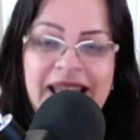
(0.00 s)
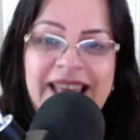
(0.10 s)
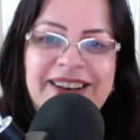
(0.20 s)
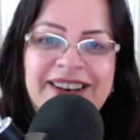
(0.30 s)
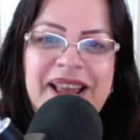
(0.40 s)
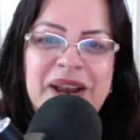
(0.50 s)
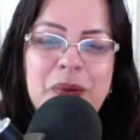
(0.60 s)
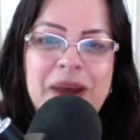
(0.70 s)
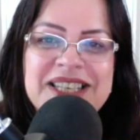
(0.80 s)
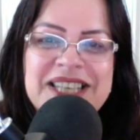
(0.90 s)
And I cannot
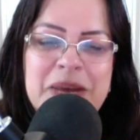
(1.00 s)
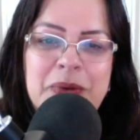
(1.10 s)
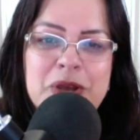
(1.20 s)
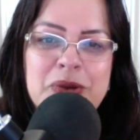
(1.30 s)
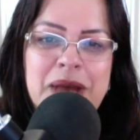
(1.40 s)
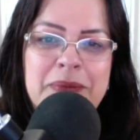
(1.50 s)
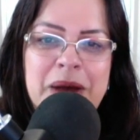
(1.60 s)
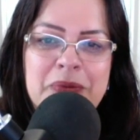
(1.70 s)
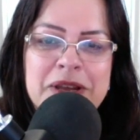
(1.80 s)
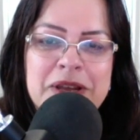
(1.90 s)
wait to hear what you come
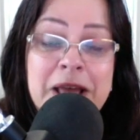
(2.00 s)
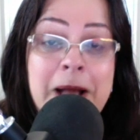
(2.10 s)
up with.